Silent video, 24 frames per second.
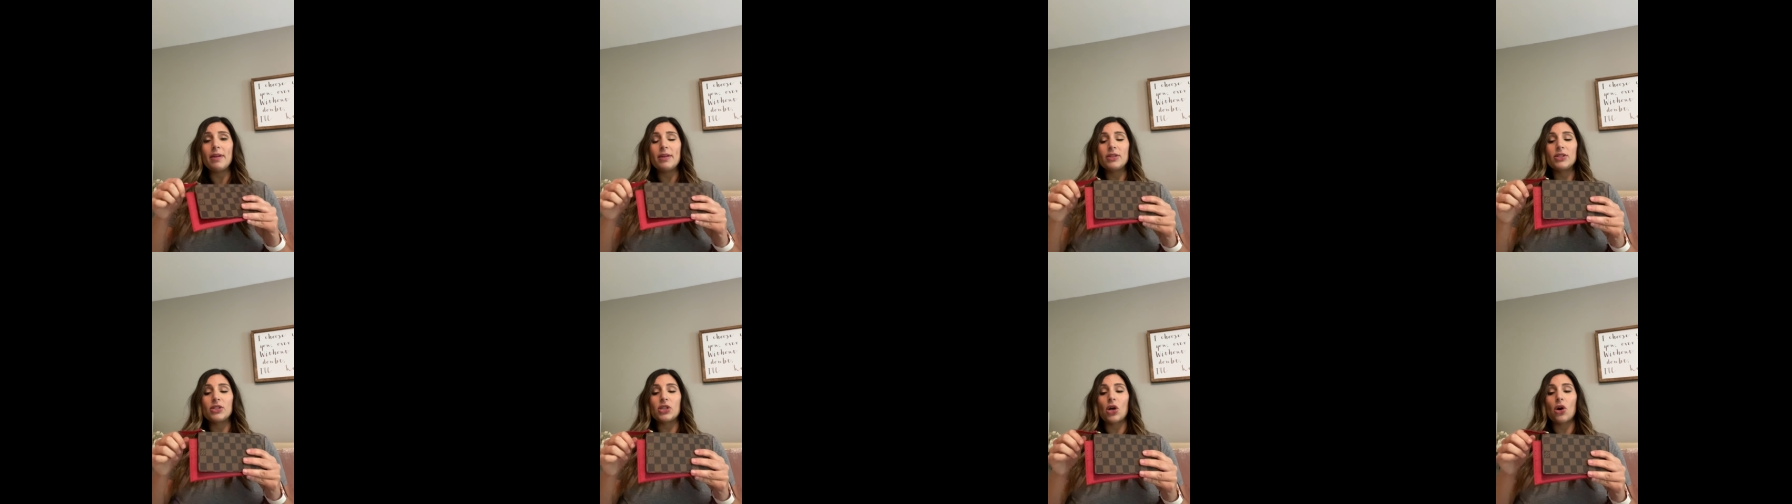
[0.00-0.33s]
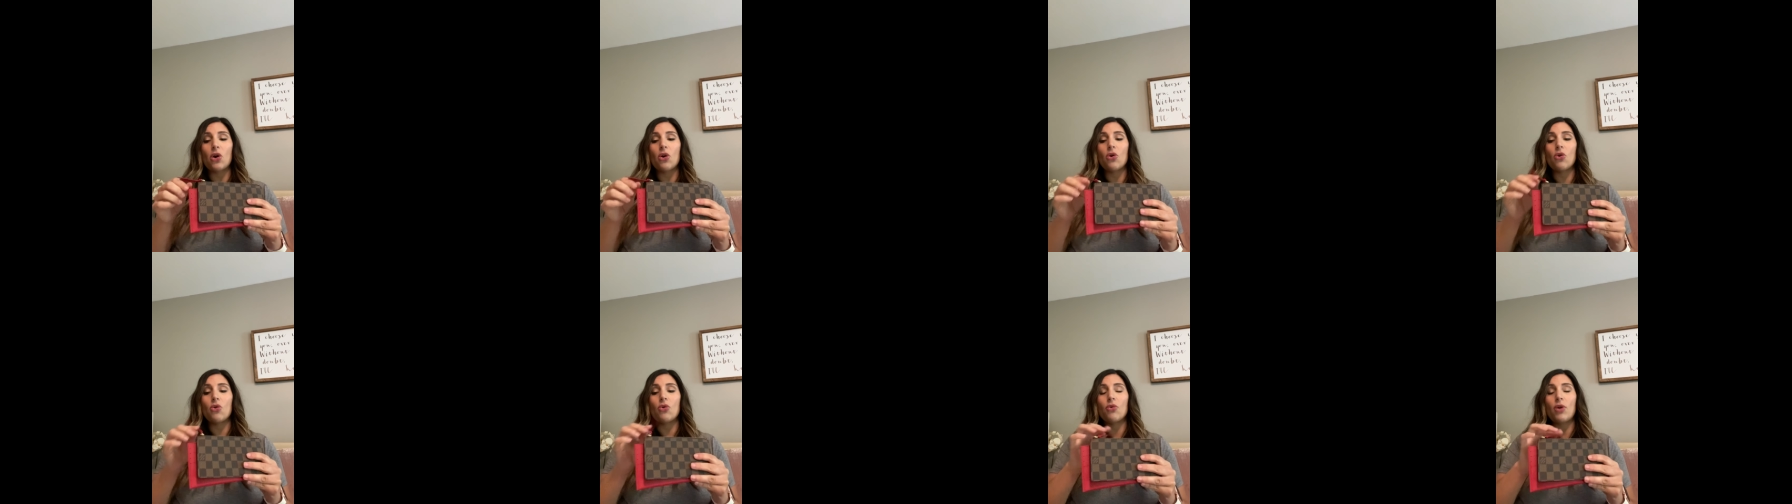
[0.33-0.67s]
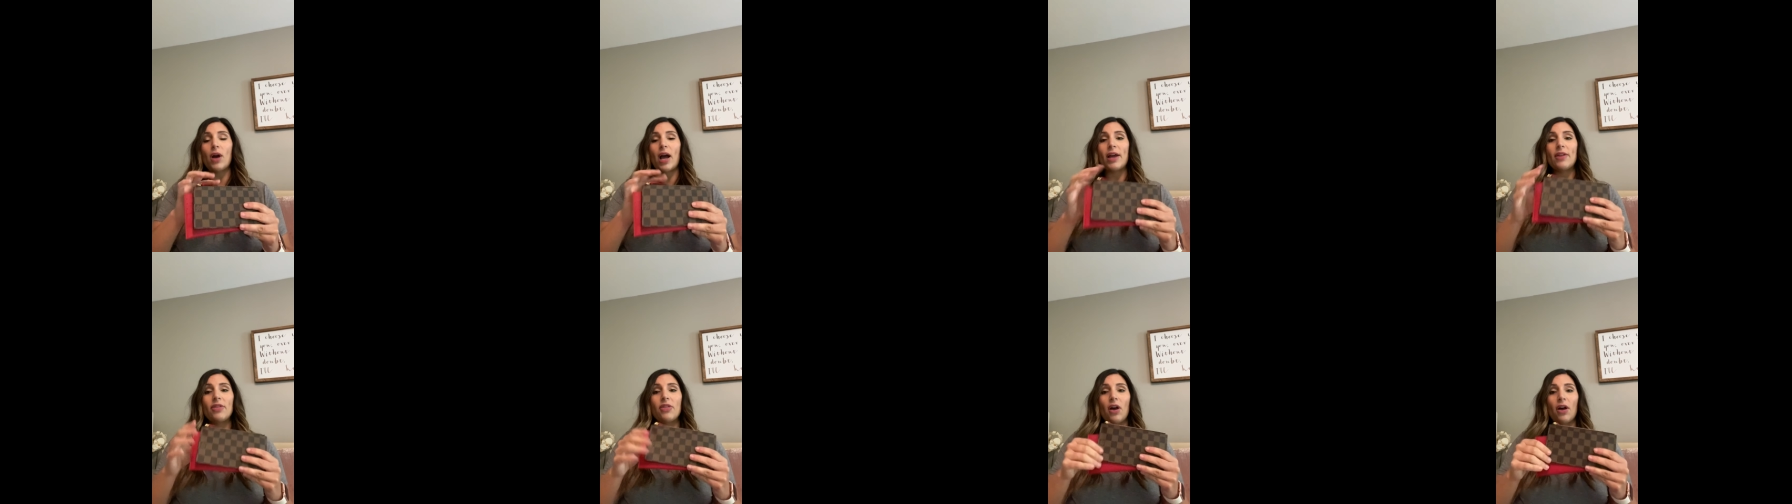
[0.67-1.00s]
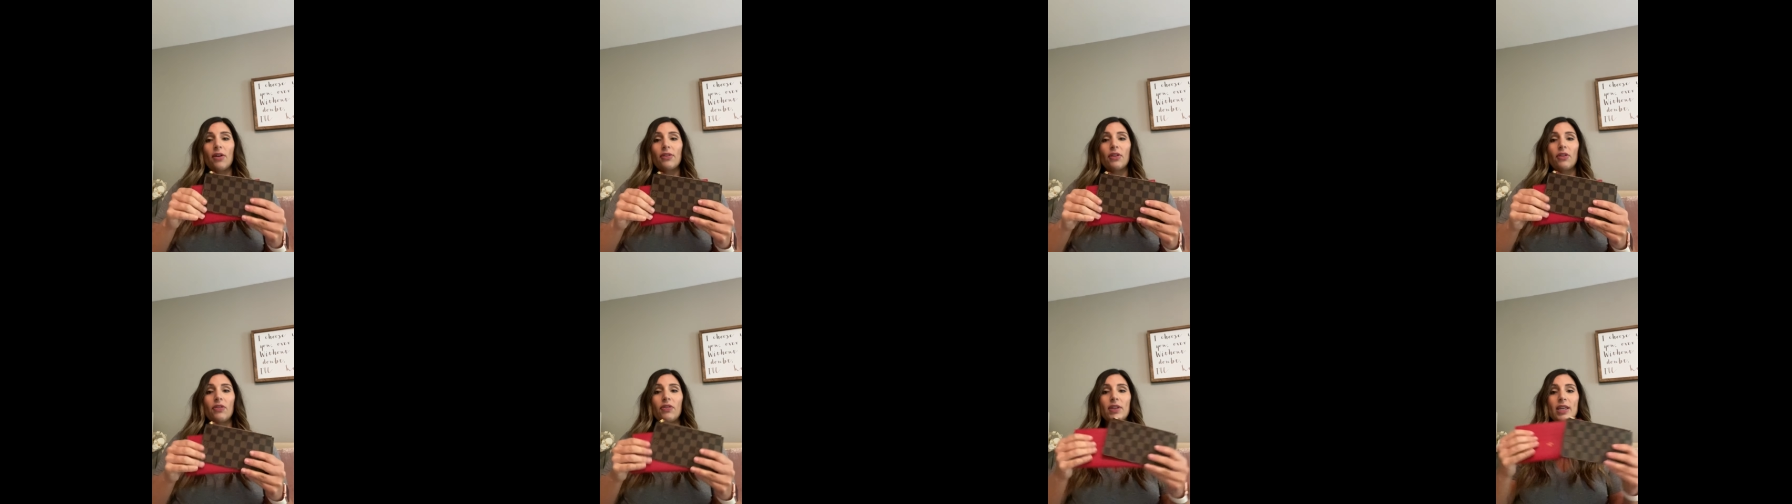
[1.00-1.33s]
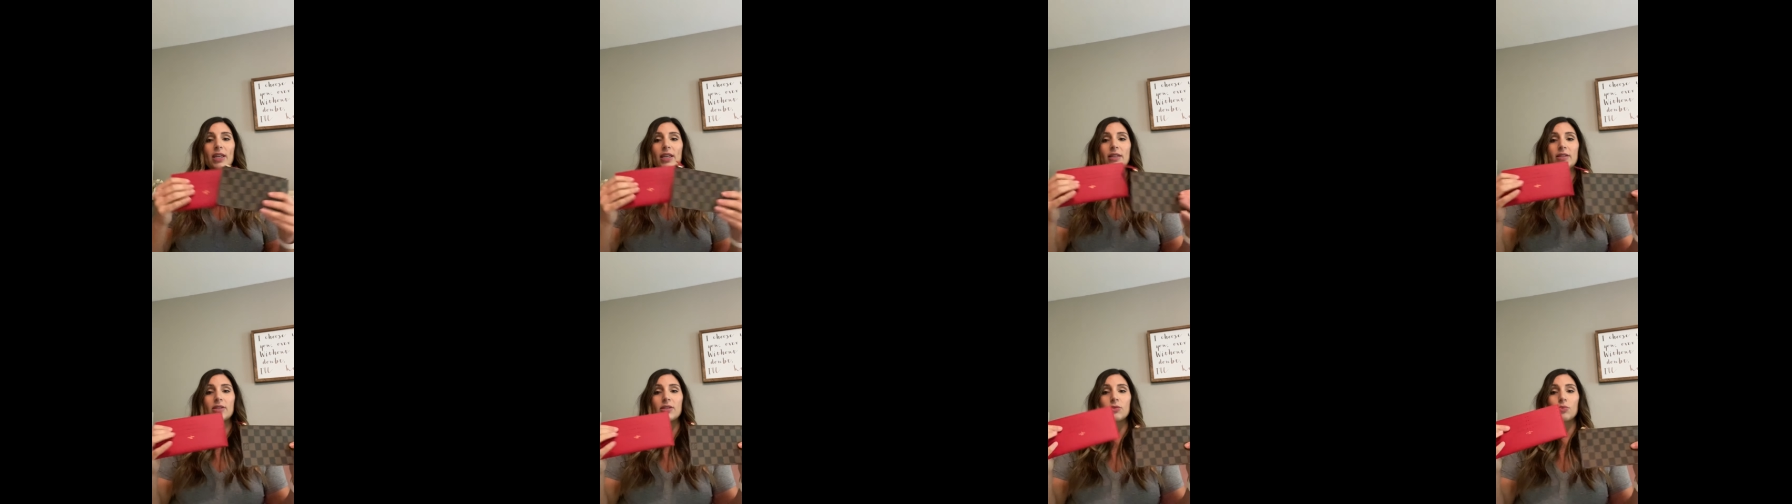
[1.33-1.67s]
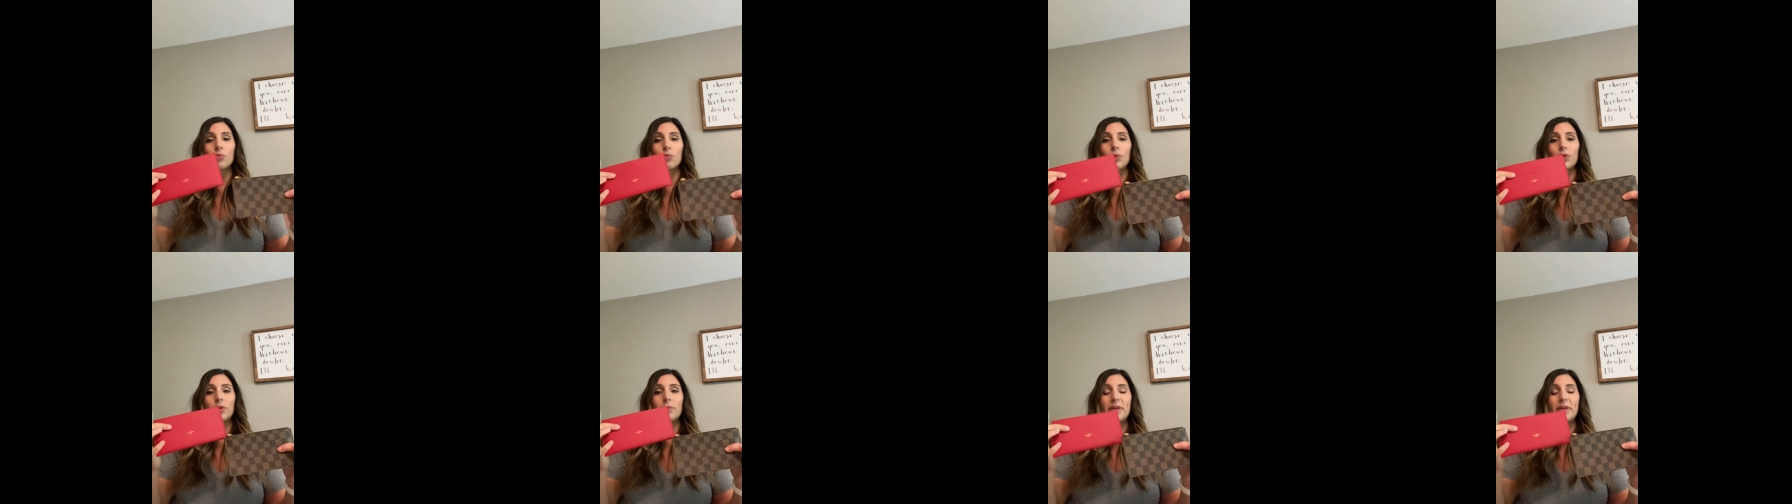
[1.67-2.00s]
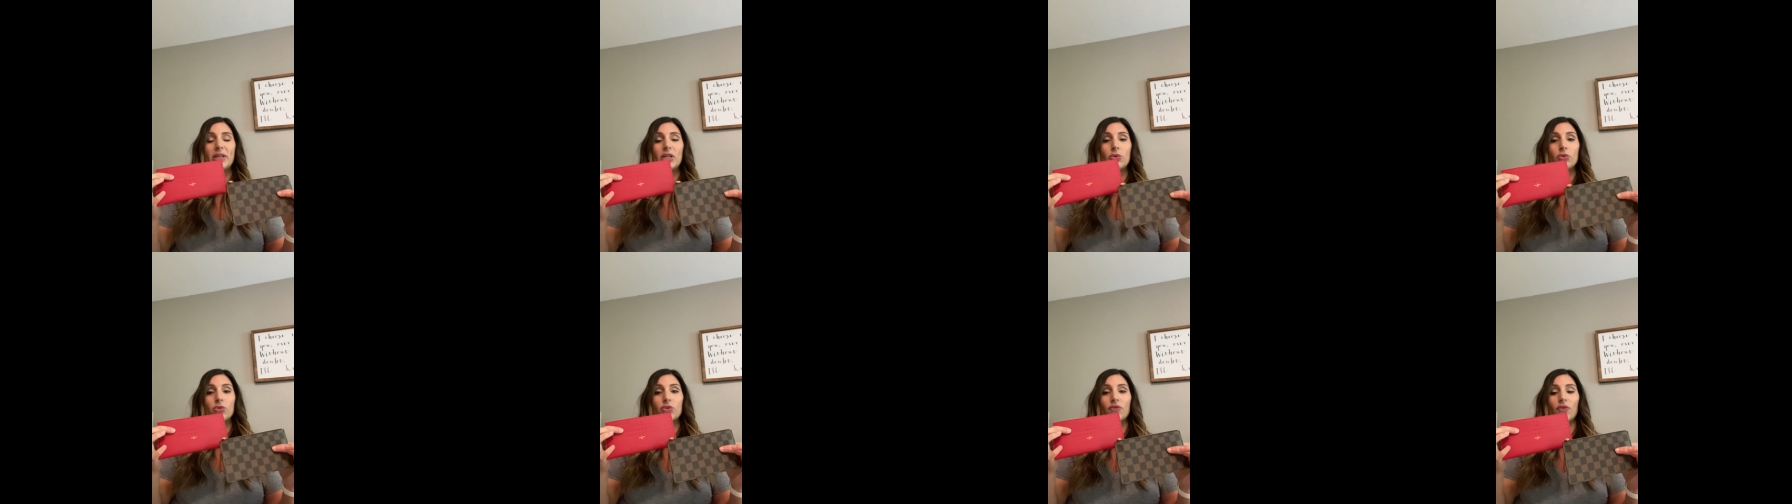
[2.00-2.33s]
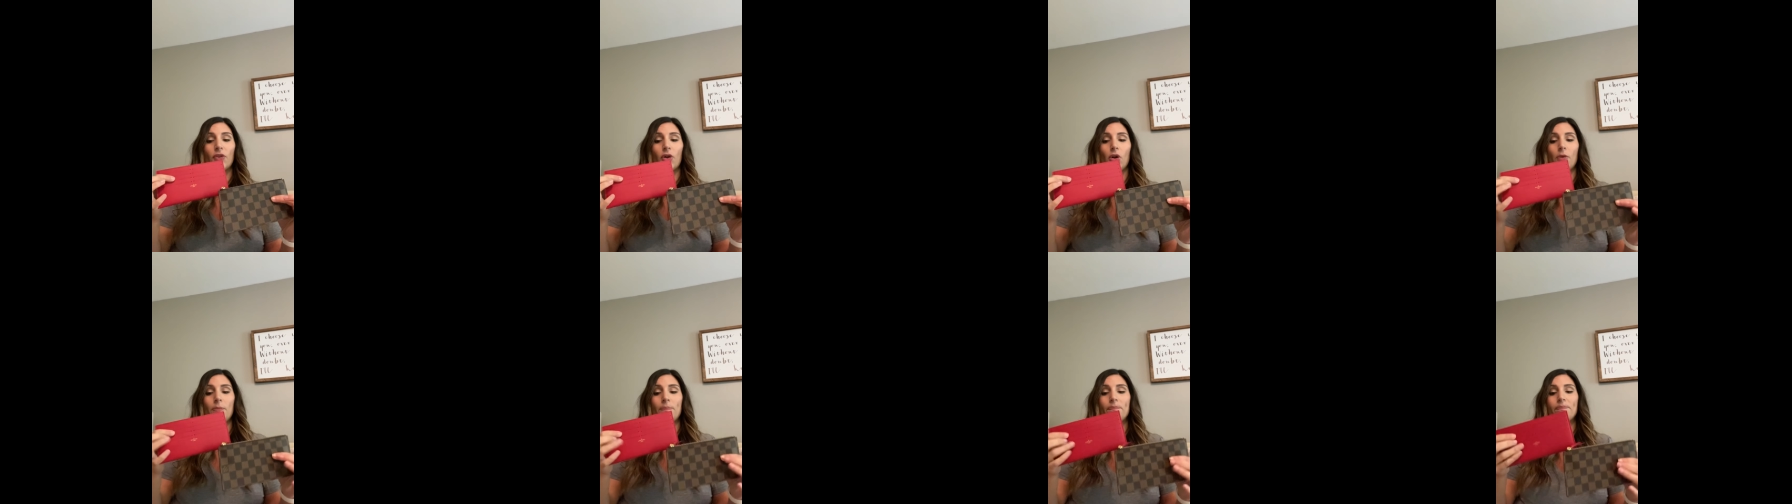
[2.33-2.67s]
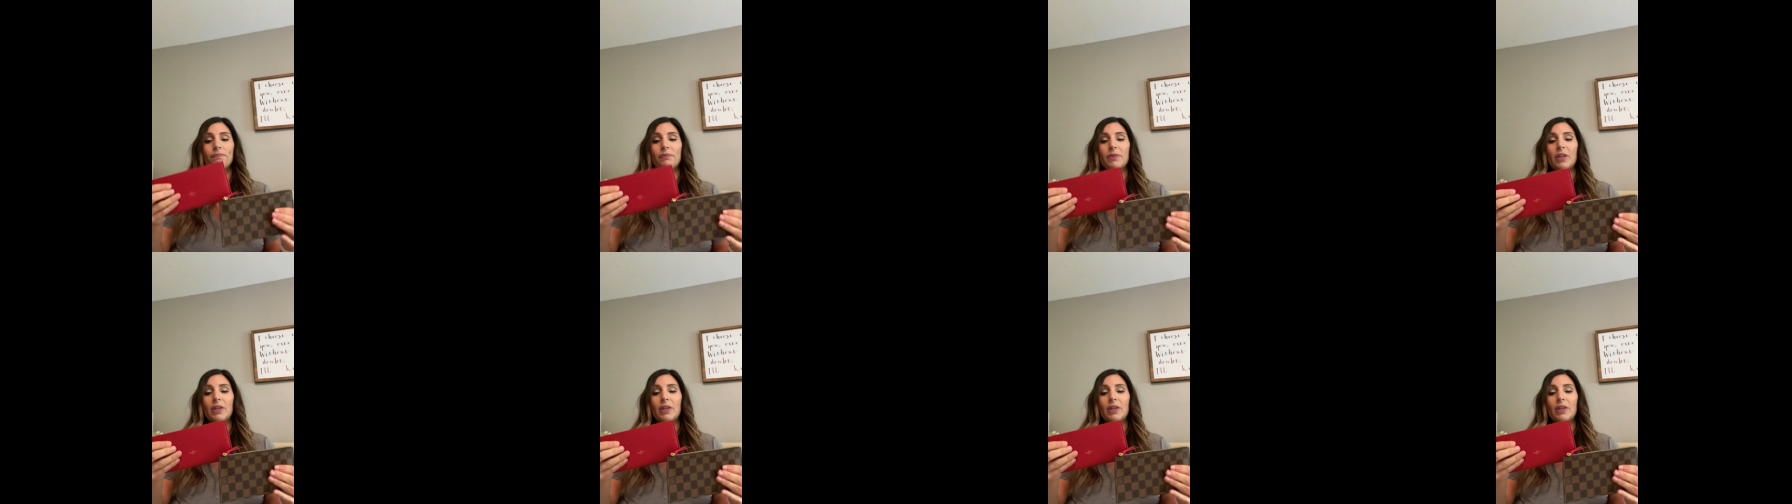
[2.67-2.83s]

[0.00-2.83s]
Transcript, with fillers: So I thought that these would be useful.